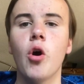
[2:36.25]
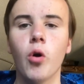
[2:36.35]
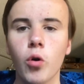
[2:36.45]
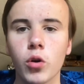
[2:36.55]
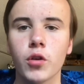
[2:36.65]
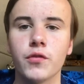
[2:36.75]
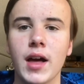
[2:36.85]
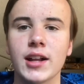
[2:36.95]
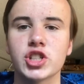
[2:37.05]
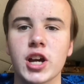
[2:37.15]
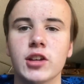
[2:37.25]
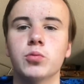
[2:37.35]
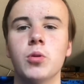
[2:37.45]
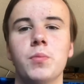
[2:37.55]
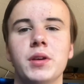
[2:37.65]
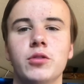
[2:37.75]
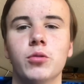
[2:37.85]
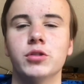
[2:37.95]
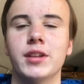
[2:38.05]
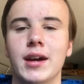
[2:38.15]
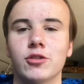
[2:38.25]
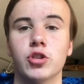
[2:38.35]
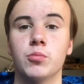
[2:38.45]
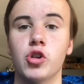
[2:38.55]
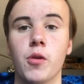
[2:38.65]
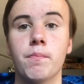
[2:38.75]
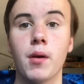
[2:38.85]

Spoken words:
All of that jazz will be sorted out tomorrow.